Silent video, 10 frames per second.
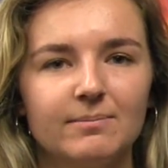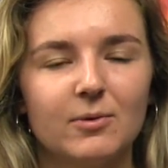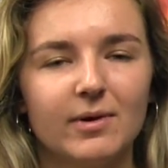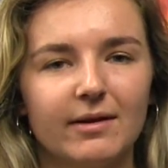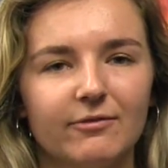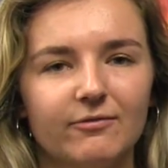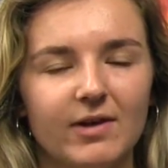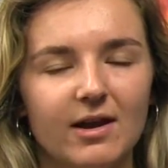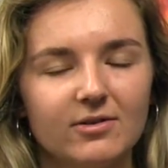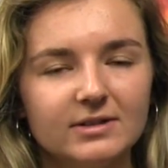but what I
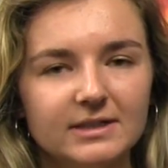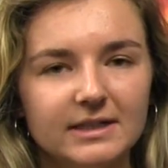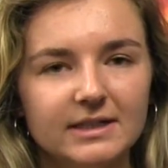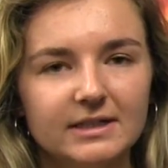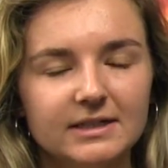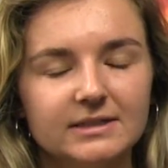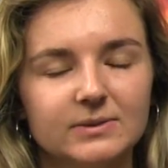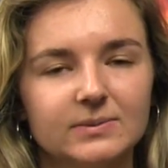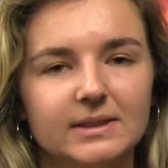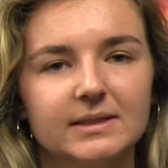found here is
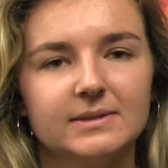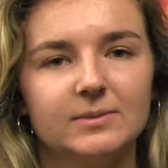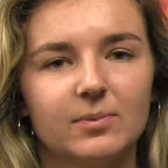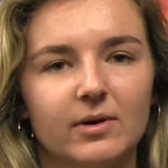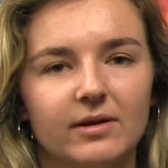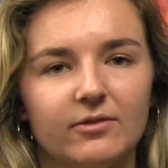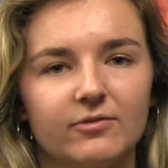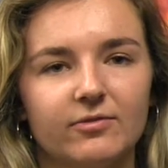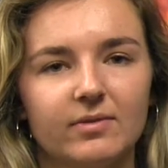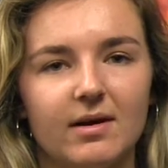a really supportive
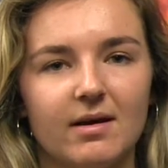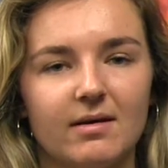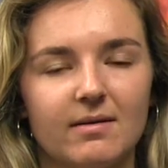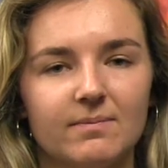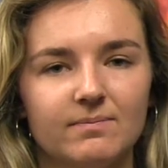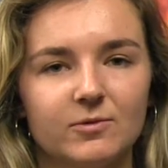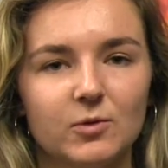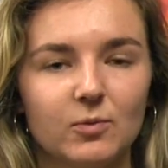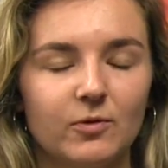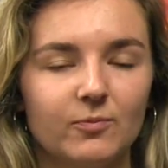uh,
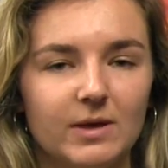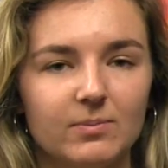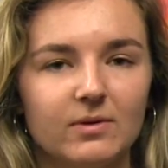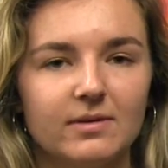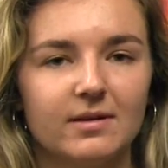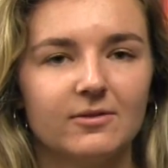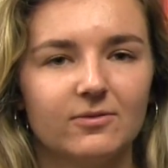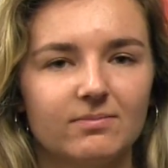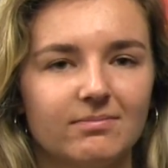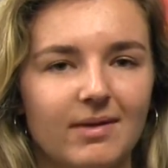group of people that
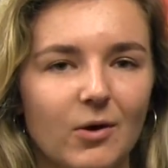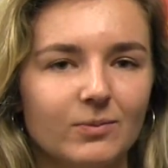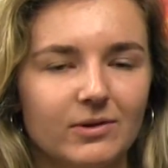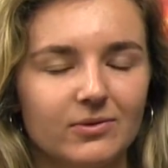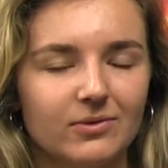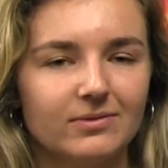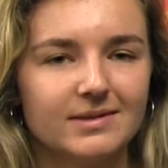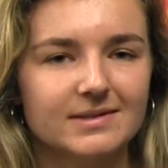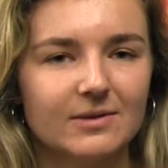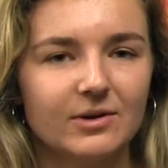is helped me through
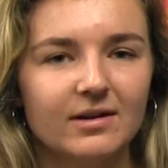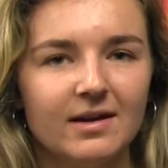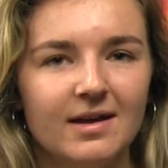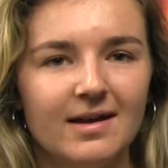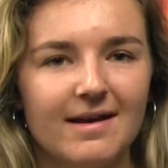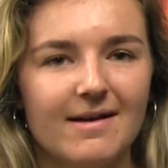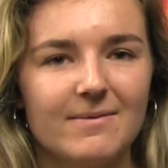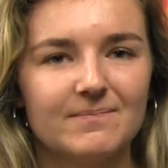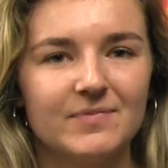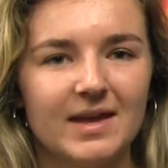this summer,
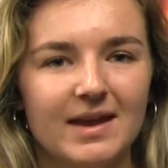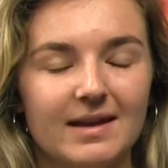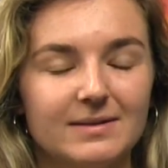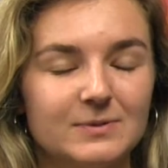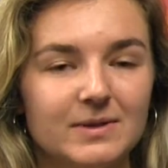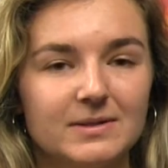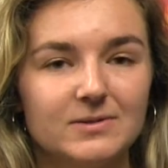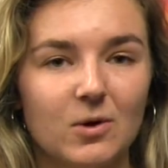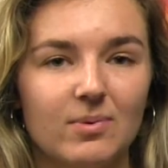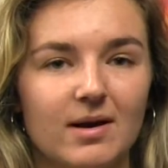um, and it's been
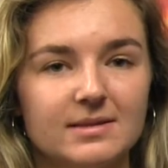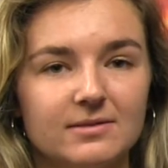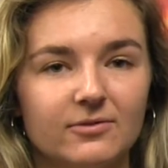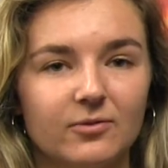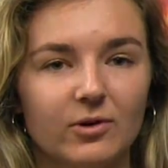so positive